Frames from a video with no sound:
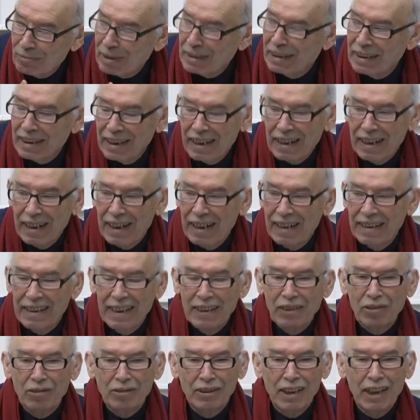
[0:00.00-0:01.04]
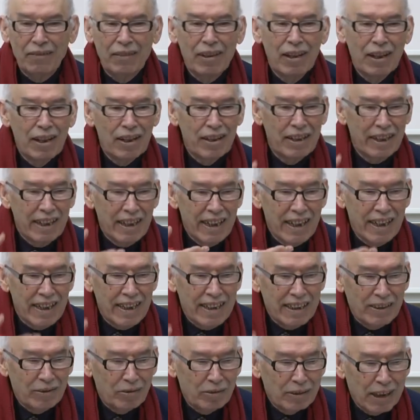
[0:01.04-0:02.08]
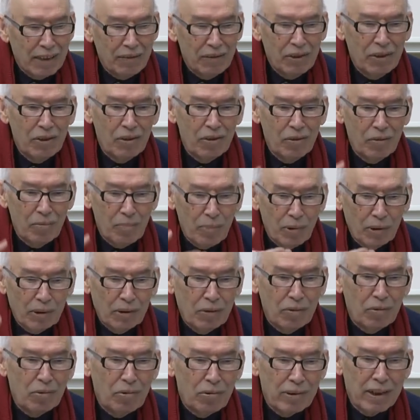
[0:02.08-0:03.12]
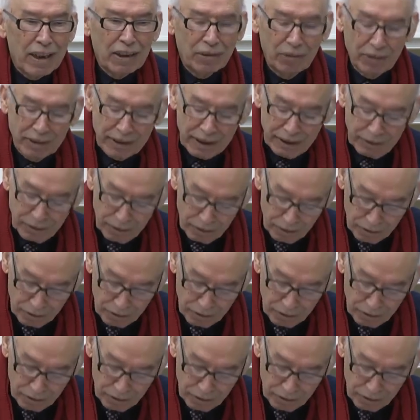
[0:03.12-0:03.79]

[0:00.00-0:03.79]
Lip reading: But they don't have, the elites don't have, you know, the political courage to say,